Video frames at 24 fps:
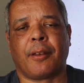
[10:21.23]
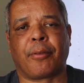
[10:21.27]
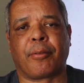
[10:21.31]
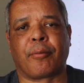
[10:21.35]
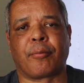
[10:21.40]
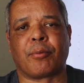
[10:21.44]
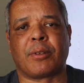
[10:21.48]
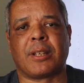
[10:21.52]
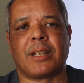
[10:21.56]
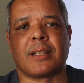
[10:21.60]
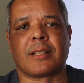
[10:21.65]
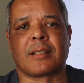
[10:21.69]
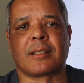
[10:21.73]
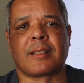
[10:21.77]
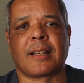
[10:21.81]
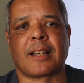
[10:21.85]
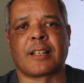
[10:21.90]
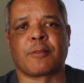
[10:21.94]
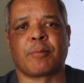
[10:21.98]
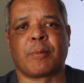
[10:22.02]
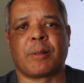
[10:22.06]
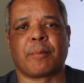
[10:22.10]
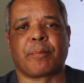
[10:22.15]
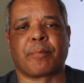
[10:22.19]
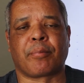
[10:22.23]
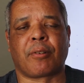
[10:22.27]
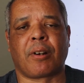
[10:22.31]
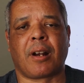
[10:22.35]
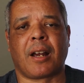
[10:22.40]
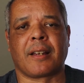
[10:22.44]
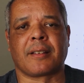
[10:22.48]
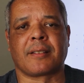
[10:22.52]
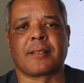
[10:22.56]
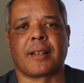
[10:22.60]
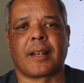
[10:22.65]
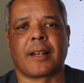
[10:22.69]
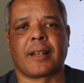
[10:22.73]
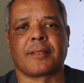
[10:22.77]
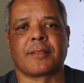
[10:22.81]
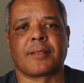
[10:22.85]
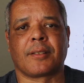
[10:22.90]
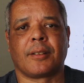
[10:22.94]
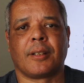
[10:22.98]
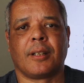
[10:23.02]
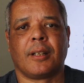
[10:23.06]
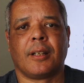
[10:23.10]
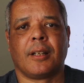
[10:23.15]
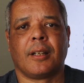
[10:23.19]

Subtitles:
through the assessment process.